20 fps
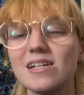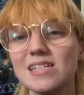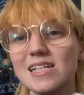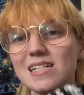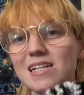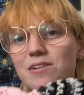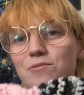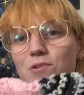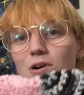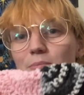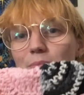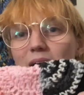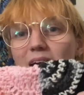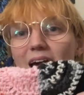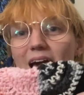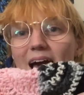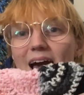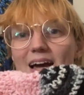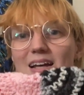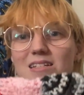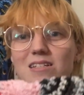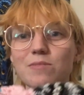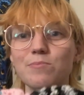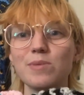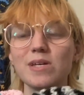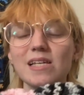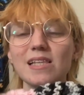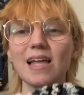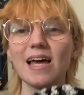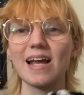I didn't want my hat to
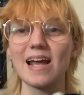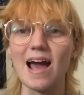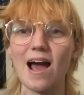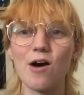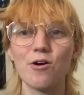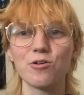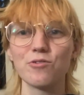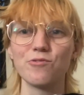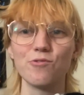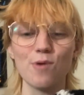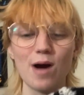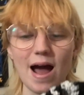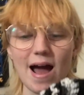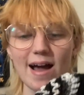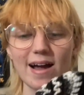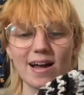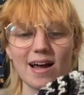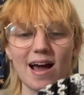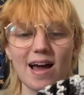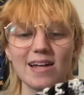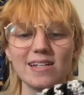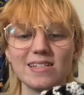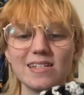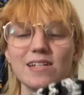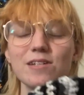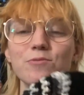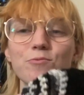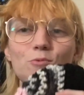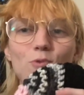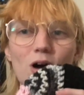be like out of whack, I
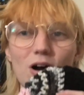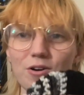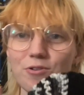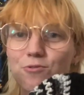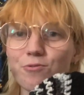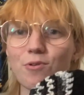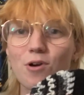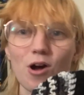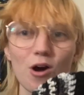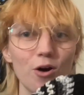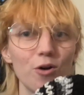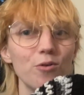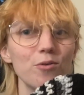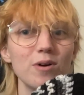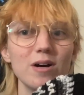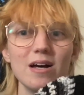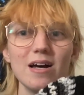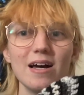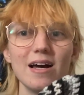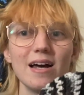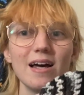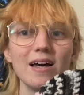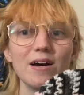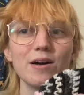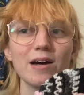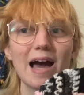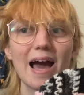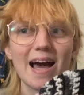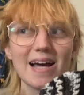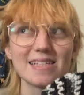did 1 row
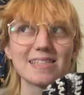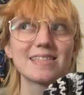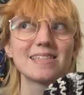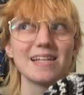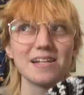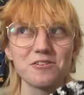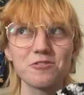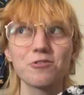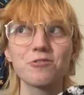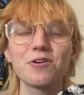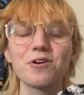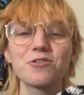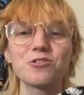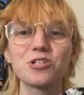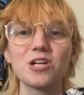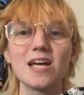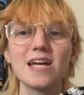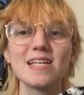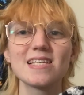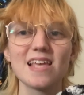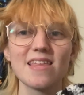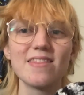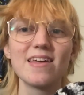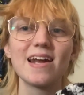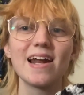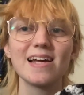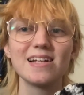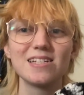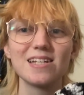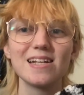as single crochets, and then
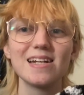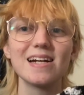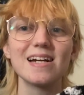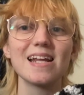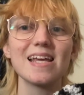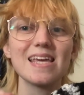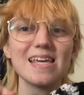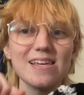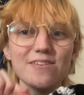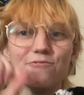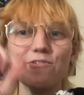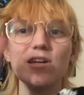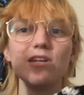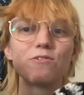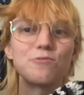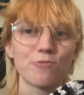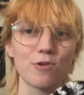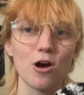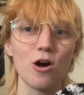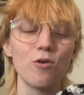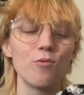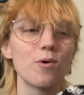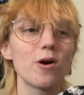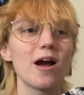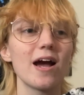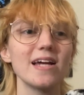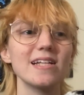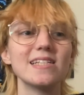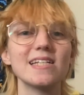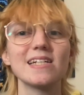I did an even row where
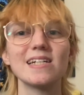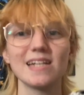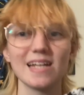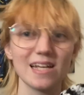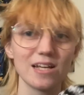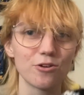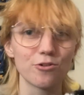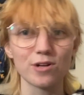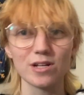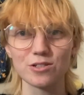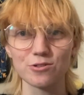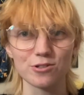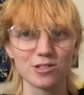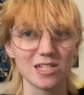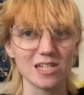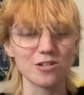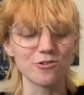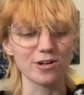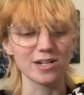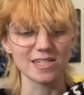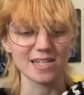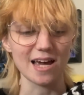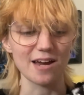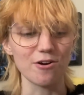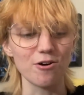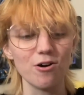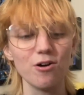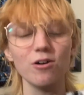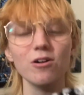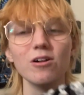I didn't increase or decrease at
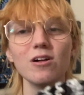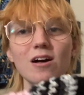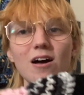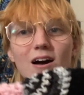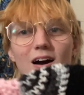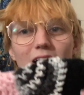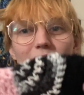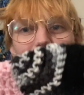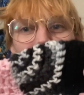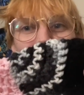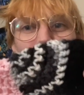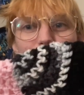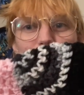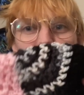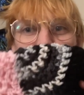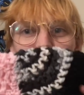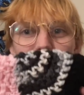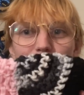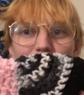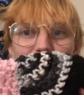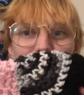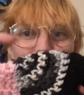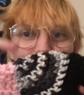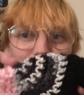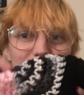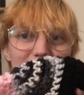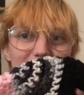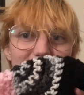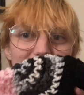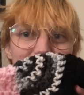all, just to make sure it was
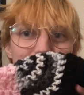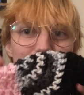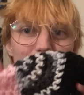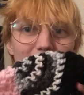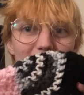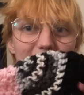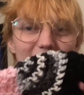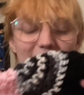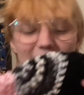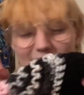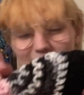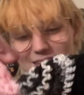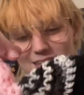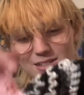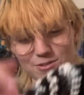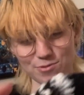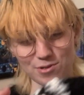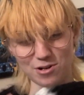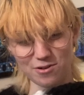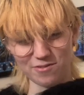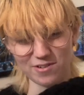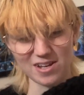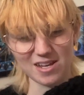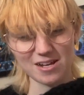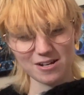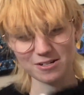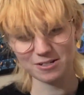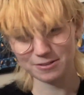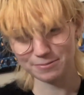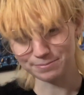the same height as this one over
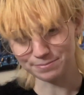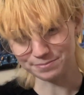here.